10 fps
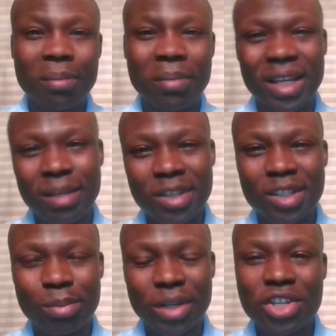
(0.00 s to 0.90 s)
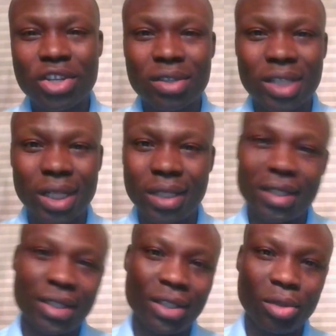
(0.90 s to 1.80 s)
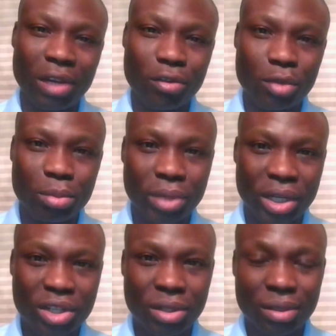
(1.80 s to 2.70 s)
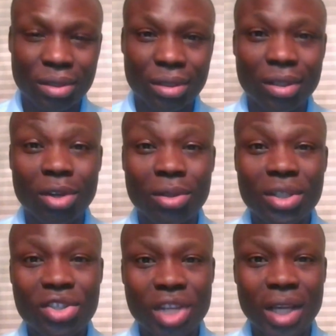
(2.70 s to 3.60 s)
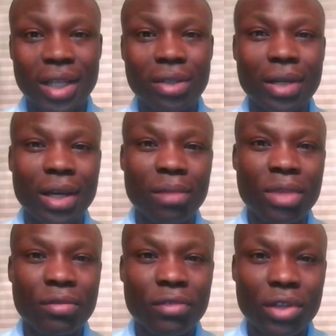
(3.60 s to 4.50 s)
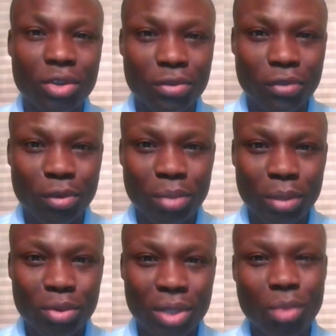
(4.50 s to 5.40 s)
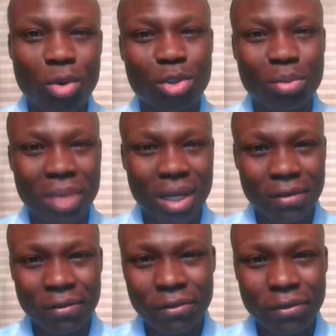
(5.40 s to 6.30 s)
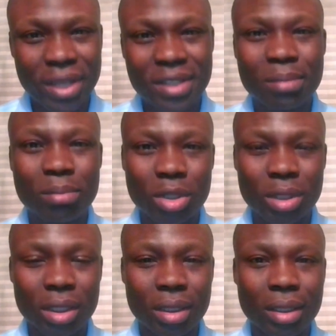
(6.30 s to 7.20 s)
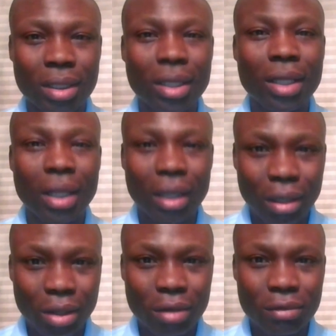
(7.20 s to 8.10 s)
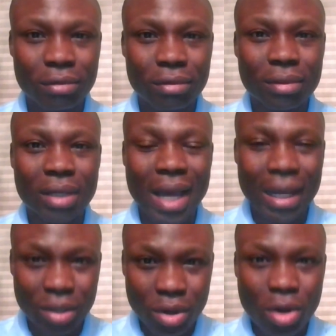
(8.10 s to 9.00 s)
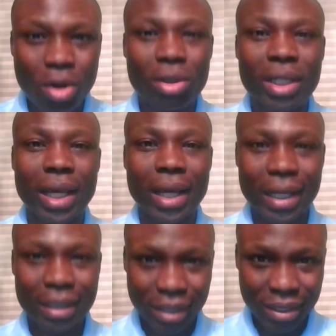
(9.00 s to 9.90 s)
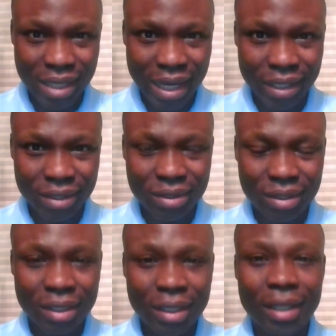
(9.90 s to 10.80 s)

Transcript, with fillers: My name is Precious and this is New Life with Precious. On this channel, I make videos for people that want to manifest money love, and all their heart desires.